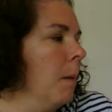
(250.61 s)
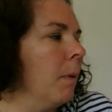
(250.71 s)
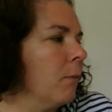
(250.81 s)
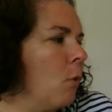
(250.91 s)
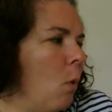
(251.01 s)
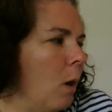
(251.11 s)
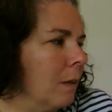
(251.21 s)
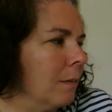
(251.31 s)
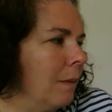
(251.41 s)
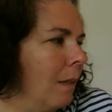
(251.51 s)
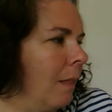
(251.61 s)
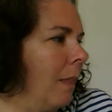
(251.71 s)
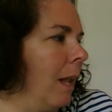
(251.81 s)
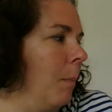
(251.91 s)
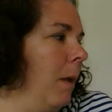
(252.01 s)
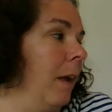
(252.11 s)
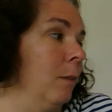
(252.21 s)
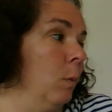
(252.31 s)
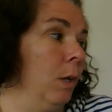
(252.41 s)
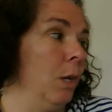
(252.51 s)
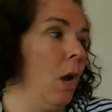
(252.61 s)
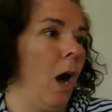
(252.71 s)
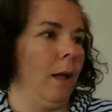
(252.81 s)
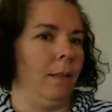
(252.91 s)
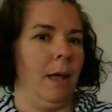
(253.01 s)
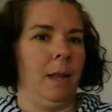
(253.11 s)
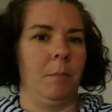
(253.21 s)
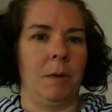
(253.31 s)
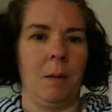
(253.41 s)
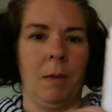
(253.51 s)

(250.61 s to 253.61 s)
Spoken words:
But of course the little pigs would not let him come